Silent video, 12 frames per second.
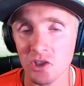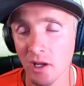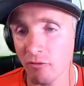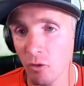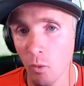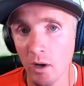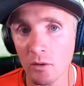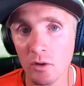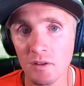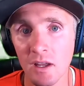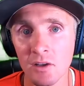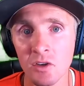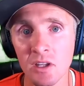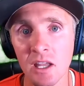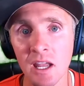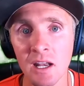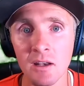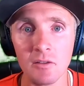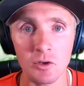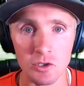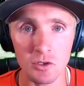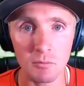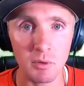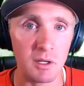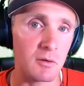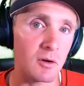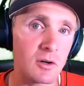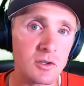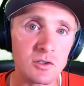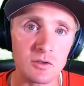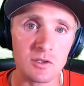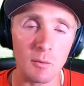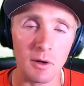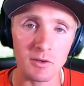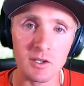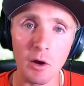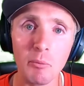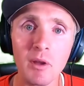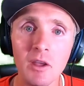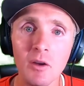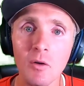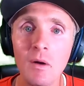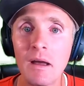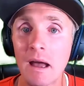If you want to look down, you can. There should be a nurse or someone else helping you.